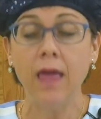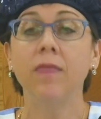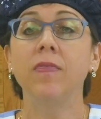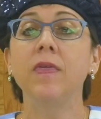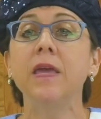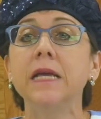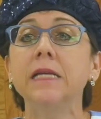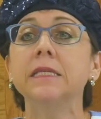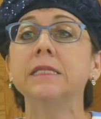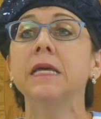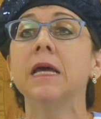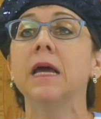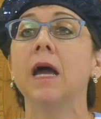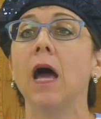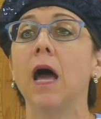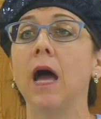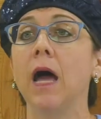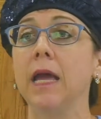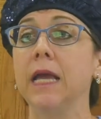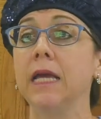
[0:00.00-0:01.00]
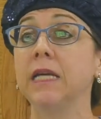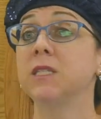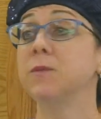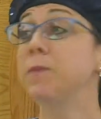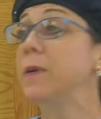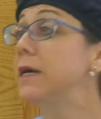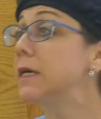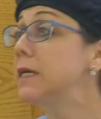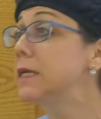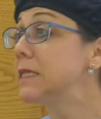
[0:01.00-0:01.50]
These uh,
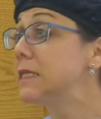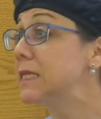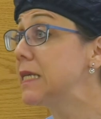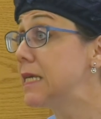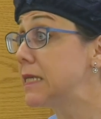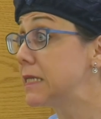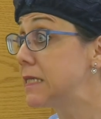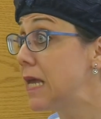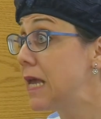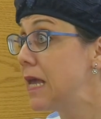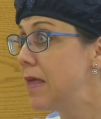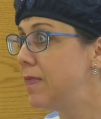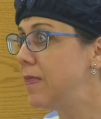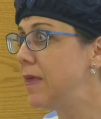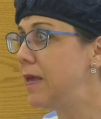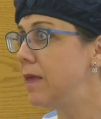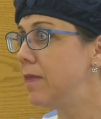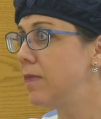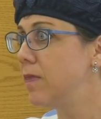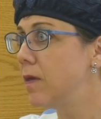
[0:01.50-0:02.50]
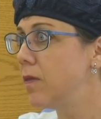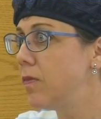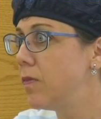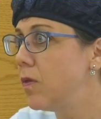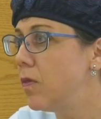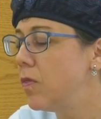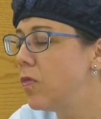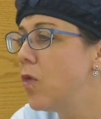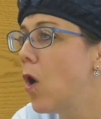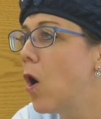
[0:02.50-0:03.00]
experiences, the, the,
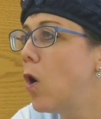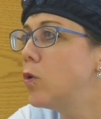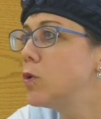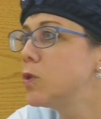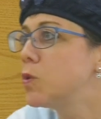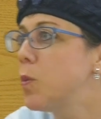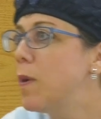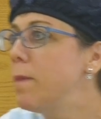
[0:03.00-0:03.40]
the, those